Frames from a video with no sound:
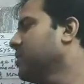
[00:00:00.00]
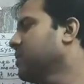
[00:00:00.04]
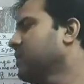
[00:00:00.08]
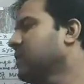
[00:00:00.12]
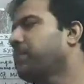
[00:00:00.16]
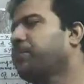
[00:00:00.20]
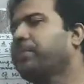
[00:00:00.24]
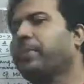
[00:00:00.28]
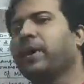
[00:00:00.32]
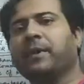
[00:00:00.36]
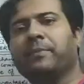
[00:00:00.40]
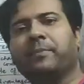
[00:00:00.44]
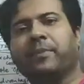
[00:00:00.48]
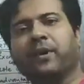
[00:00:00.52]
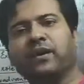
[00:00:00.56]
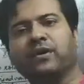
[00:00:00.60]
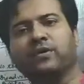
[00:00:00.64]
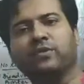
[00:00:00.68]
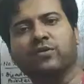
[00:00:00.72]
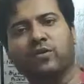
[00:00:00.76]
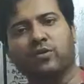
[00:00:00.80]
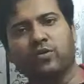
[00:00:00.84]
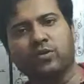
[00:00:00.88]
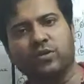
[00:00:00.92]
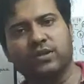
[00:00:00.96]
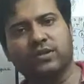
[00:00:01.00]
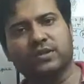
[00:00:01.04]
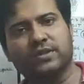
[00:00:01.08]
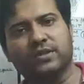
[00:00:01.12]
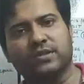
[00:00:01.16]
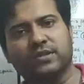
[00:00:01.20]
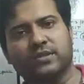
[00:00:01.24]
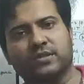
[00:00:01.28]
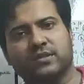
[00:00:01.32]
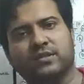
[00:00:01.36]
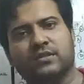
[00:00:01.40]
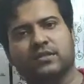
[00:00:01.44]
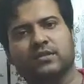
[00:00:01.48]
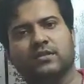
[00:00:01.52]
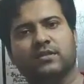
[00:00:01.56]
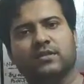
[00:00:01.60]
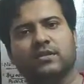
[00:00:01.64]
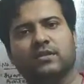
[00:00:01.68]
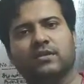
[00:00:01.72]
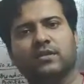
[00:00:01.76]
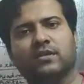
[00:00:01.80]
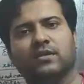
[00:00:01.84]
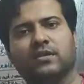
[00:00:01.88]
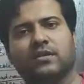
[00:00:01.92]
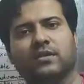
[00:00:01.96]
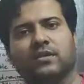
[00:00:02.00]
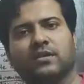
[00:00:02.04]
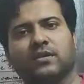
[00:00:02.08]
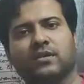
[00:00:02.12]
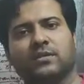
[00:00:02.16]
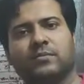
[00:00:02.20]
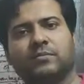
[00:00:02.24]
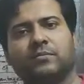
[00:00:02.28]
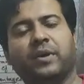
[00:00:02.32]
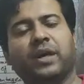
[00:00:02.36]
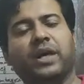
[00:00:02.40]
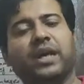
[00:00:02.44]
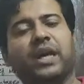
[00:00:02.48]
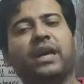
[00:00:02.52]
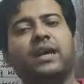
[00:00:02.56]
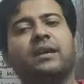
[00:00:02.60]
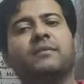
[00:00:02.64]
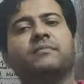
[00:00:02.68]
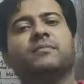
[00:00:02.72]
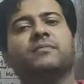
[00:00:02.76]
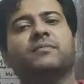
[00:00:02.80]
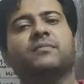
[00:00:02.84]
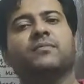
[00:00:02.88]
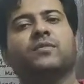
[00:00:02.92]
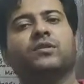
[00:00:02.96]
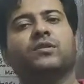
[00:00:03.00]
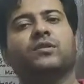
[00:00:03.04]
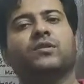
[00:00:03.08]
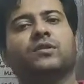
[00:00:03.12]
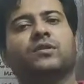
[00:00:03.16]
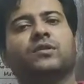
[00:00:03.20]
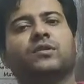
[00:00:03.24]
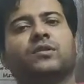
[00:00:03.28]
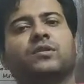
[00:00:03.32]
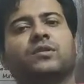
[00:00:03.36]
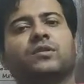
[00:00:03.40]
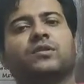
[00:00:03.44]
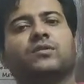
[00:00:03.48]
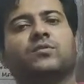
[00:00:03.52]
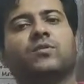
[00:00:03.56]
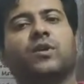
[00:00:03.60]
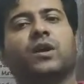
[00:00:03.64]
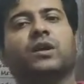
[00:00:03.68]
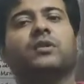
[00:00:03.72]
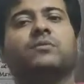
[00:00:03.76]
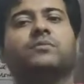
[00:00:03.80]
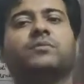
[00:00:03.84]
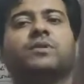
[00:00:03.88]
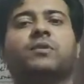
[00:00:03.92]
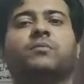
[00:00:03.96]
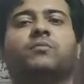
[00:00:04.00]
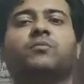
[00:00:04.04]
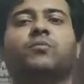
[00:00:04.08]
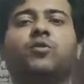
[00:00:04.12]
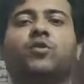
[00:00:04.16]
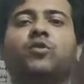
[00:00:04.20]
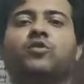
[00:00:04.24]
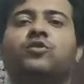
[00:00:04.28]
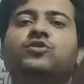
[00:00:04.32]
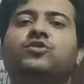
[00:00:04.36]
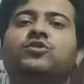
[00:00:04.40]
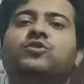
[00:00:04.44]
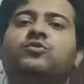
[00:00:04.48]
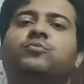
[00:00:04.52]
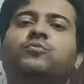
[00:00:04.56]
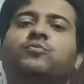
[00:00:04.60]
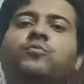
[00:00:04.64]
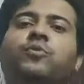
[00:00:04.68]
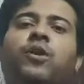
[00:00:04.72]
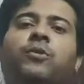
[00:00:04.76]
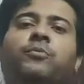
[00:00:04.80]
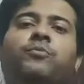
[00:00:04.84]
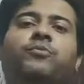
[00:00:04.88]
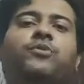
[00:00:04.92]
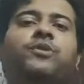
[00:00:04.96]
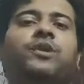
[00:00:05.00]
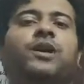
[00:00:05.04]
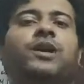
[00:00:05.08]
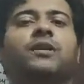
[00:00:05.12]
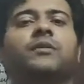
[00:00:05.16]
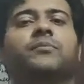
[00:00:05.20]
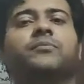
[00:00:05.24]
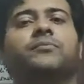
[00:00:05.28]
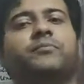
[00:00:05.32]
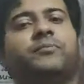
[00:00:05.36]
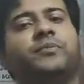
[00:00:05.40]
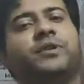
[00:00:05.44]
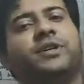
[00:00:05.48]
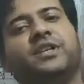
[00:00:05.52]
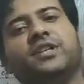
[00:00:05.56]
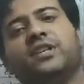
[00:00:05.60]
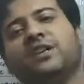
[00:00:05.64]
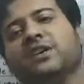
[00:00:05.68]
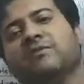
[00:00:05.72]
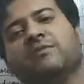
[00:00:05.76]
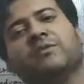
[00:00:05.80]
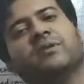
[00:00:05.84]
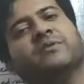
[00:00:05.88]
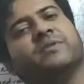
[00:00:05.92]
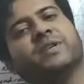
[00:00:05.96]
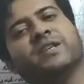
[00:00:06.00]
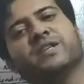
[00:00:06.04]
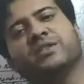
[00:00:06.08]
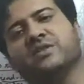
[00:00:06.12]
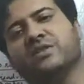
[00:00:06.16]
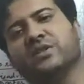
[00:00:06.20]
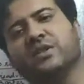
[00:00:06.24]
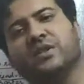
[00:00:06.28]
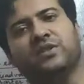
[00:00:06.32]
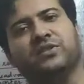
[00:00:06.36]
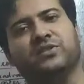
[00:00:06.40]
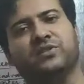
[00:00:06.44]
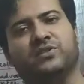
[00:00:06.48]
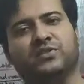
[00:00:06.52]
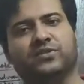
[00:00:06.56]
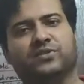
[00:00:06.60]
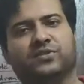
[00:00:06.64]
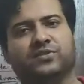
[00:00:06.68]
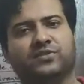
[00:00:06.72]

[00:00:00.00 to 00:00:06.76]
the paper notes, became one of the most popular medium of exchange.